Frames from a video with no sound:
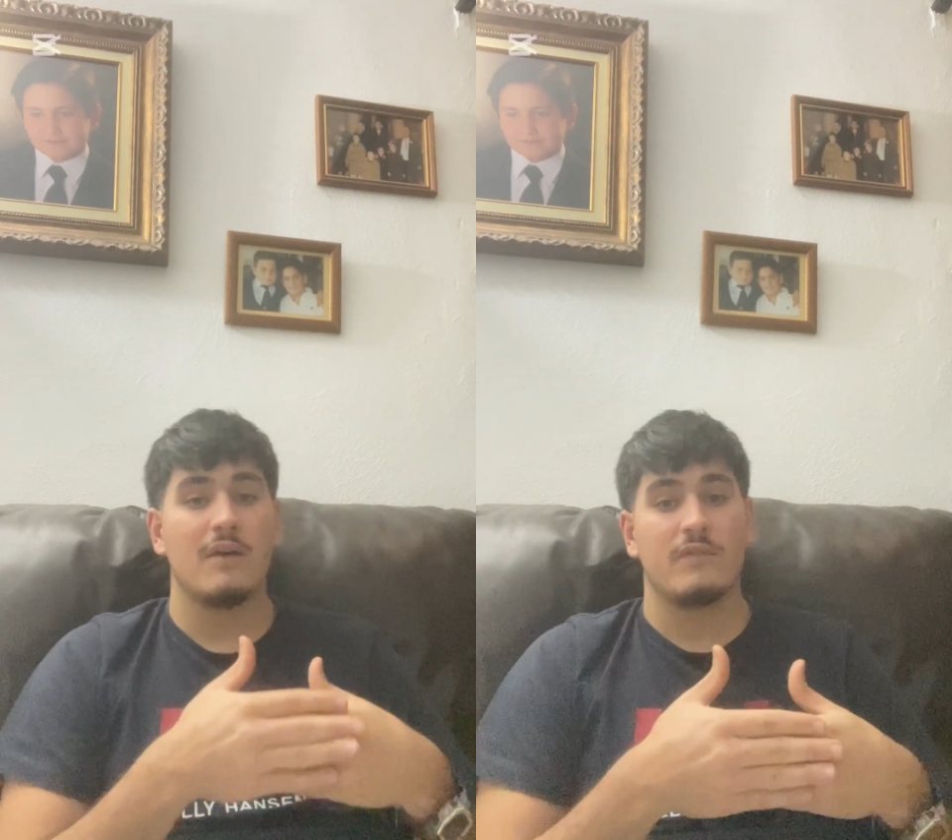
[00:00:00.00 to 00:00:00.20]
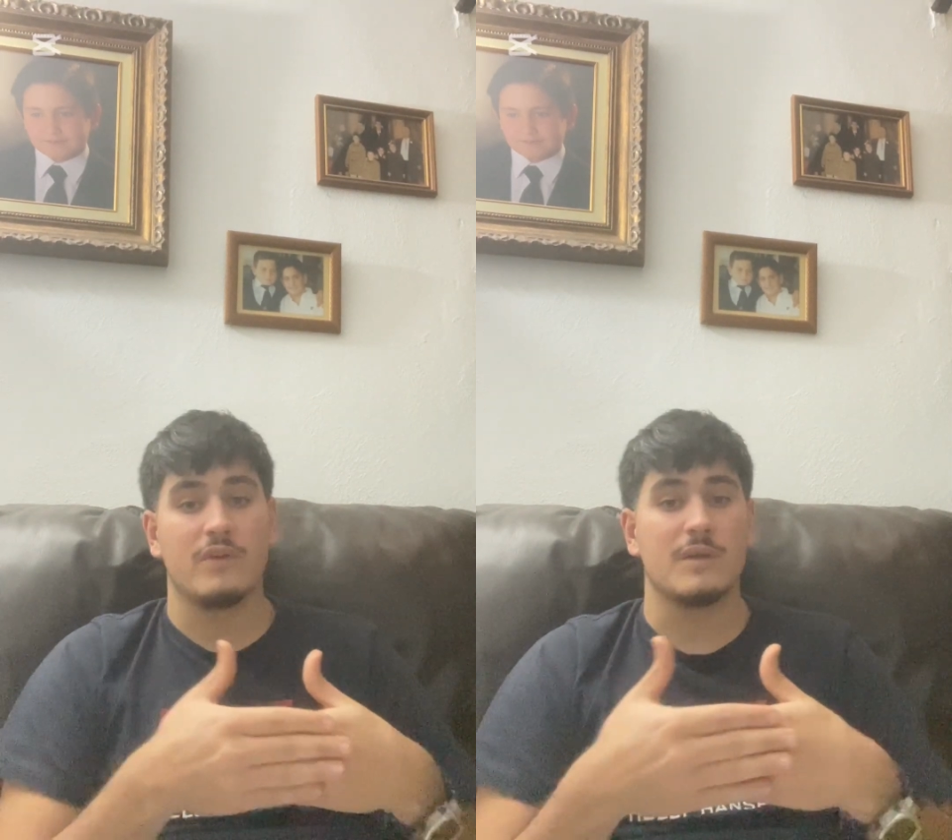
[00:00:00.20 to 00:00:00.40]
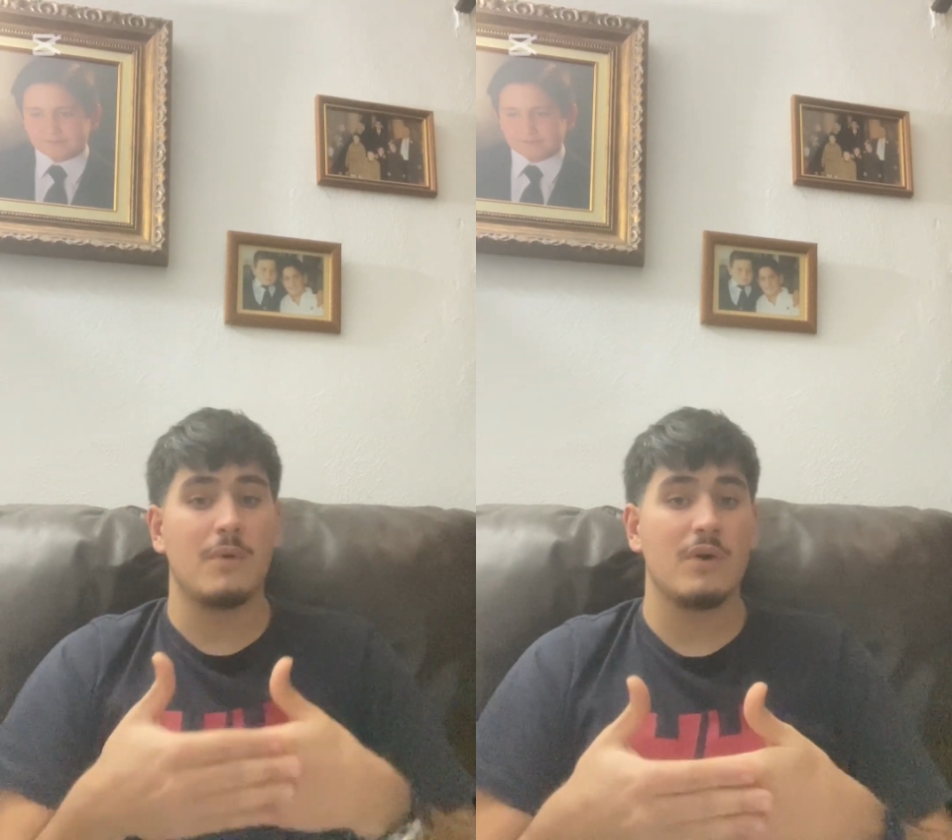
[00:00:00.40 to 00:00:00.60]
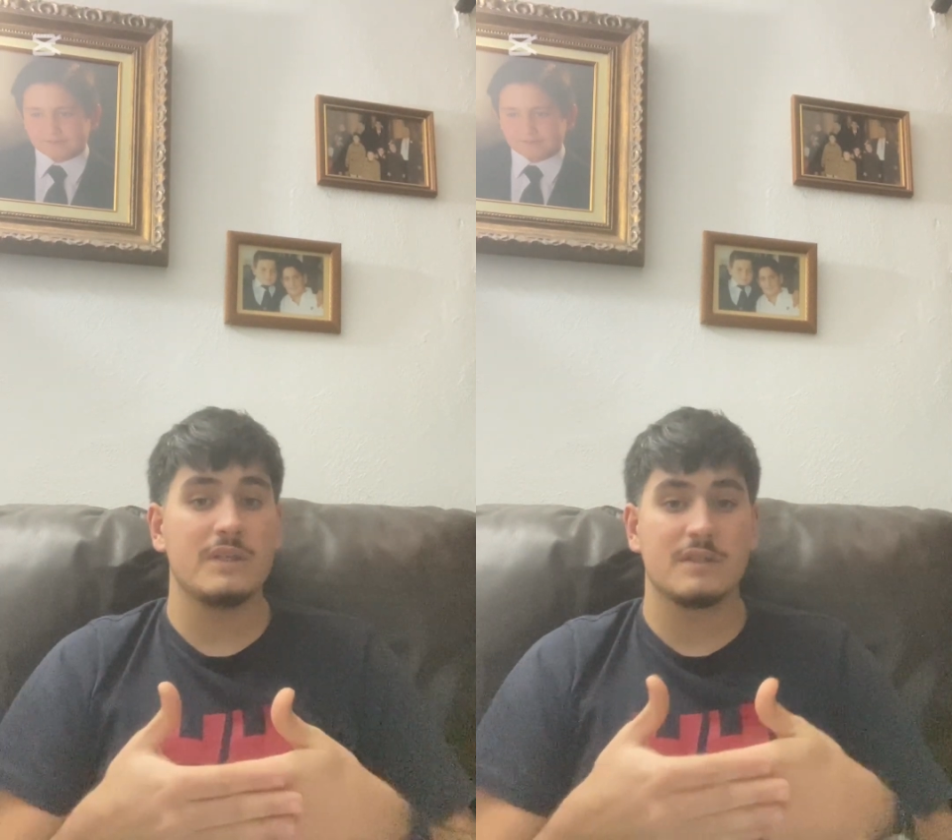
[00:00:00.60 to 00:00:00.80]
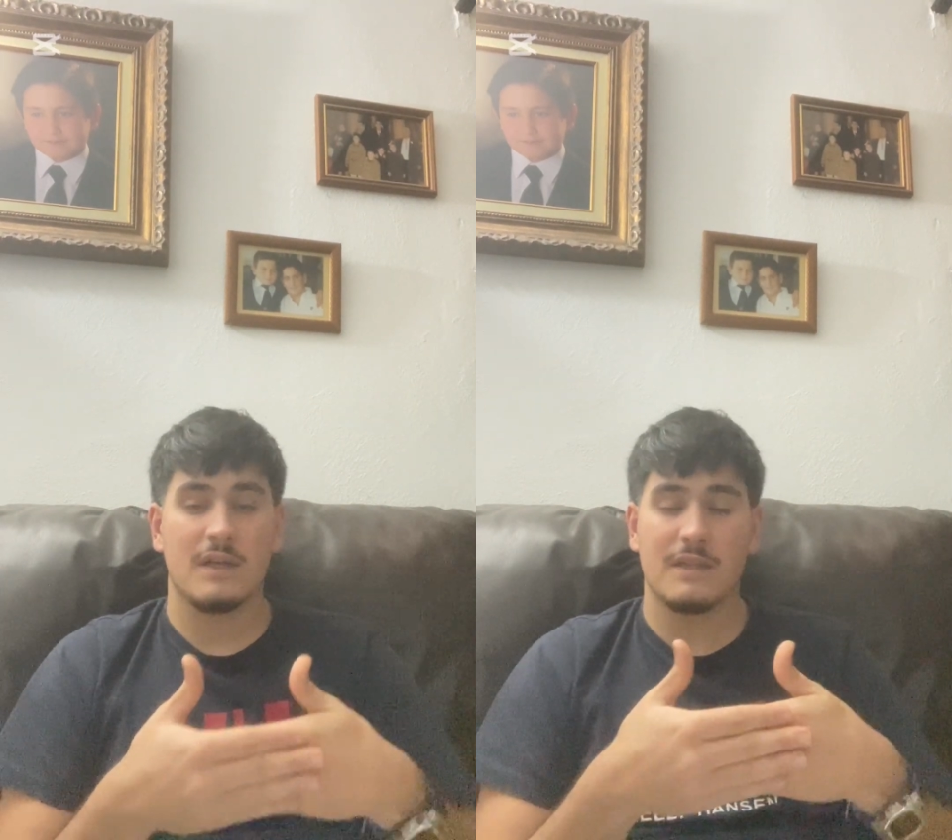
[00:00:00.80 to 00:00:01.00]
for the
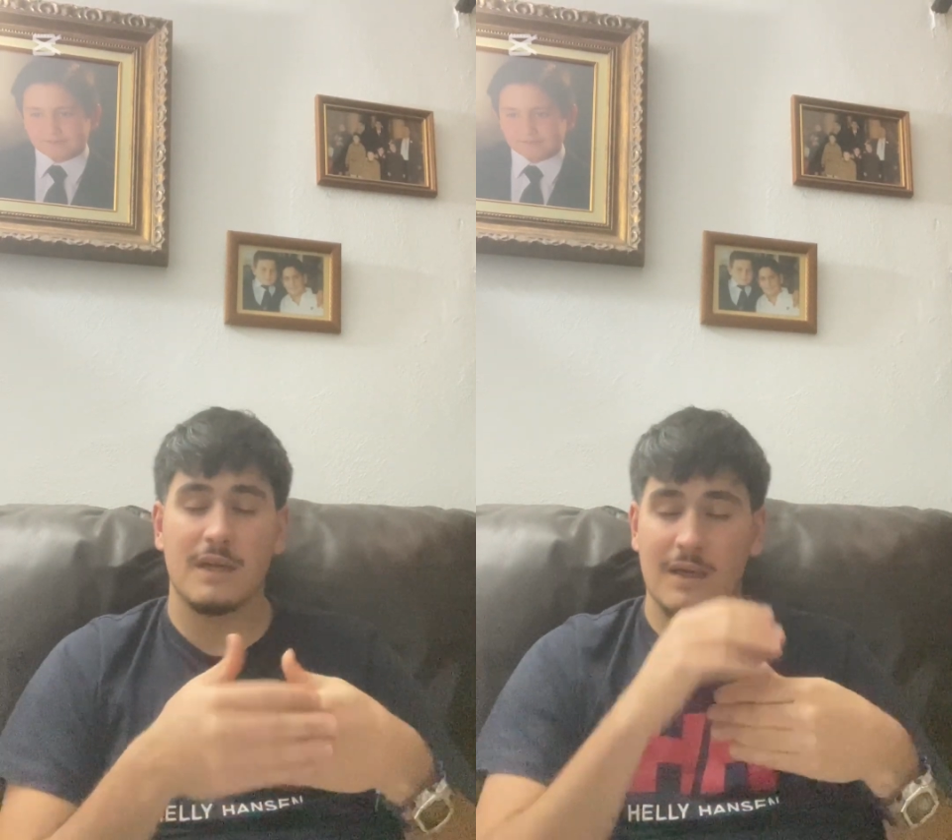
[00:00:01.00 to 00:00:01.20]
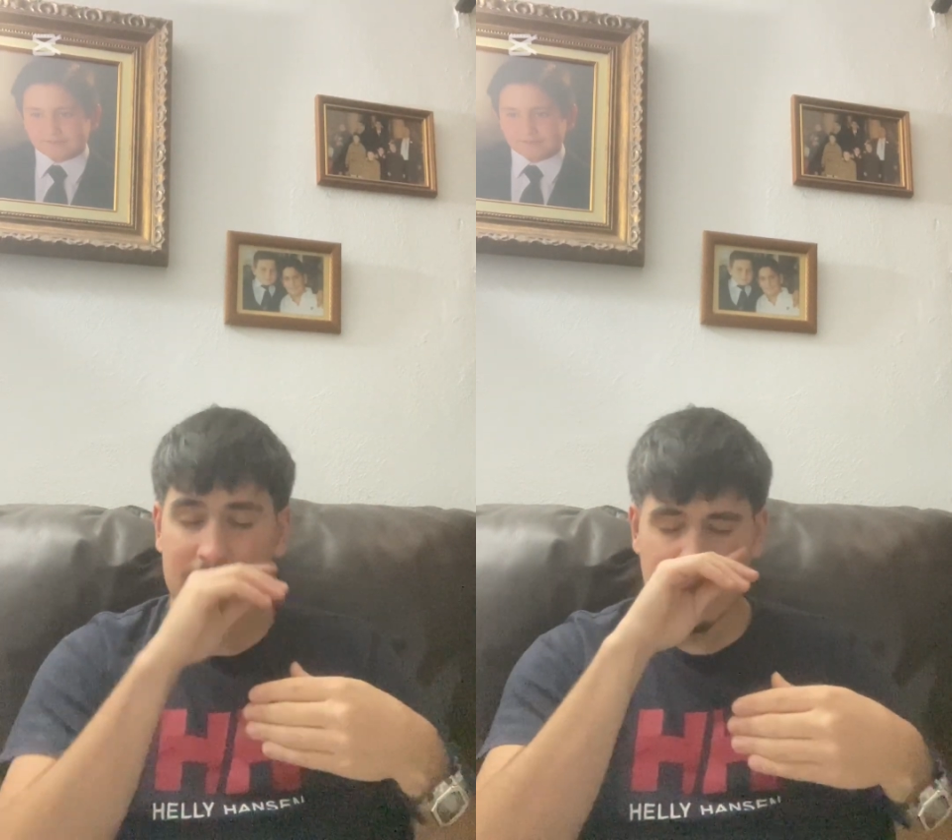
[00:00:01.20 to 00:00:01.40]
boys and the girls,